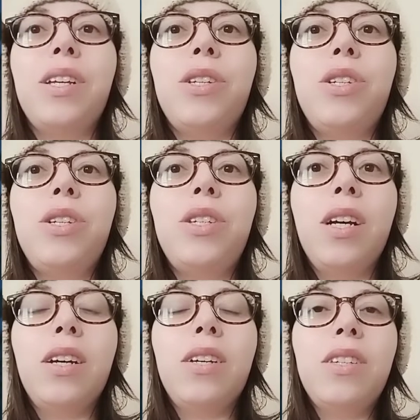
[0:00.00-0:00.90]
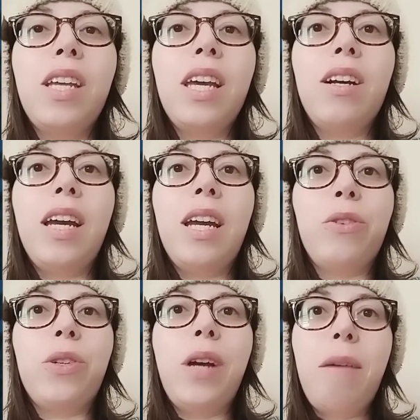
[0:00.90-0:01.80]
To serial slayer
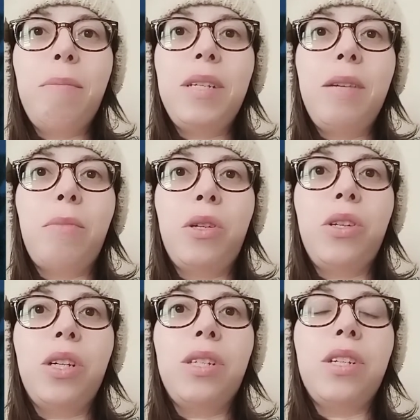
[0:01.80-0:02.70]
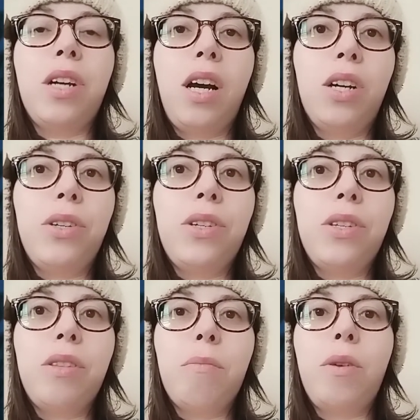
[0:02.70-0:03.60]
Andrew Compton, murder is an art,
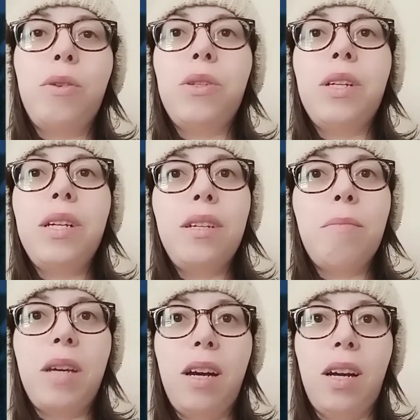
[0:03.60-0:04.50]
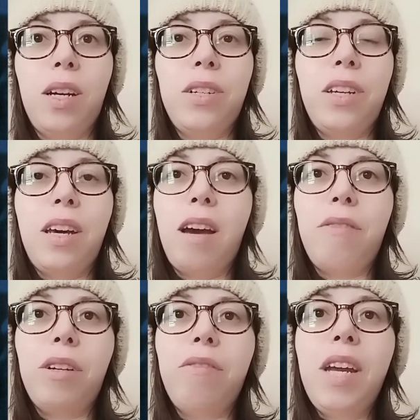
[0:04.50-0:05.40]
the most intimate art.
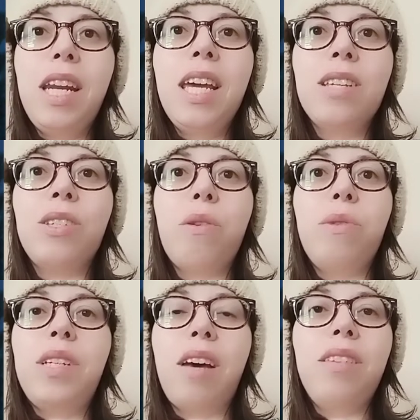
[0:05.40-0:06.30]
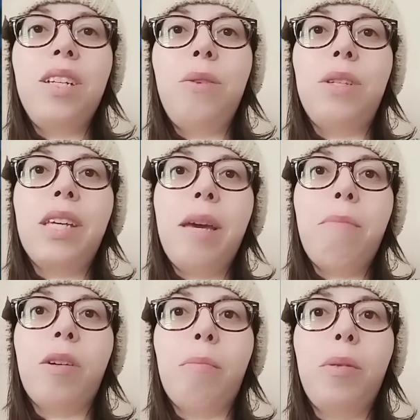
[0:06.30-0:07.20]
After feigning his own death to
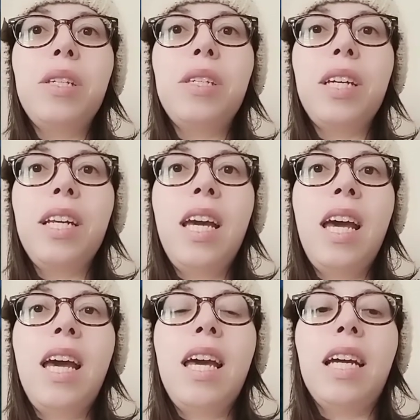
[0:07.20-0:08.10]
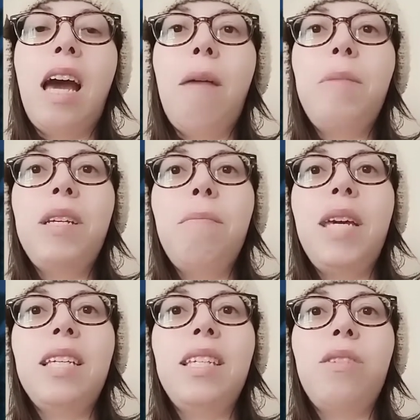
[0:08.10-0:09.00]
escape from prison, Compton
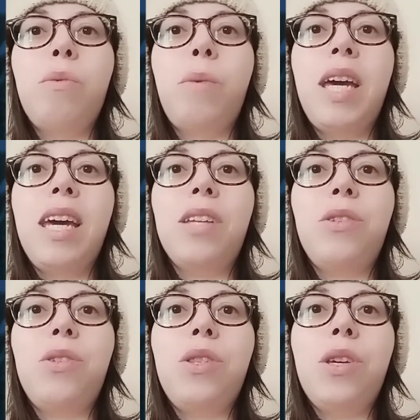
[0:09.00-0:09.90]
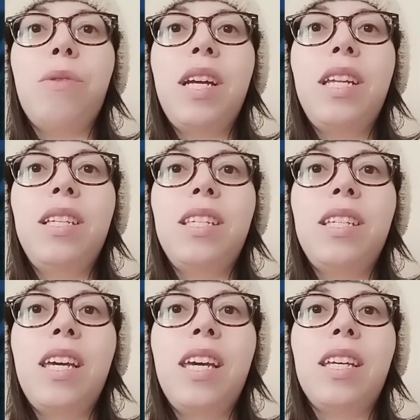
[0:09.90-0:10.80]
makes his way to the United
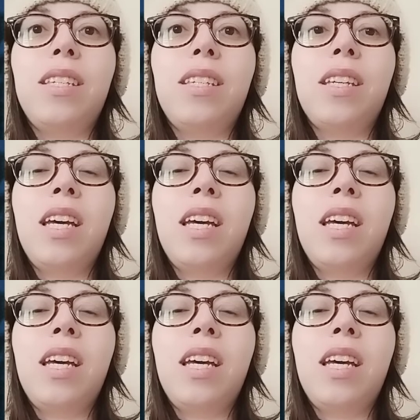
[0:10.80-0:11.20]
States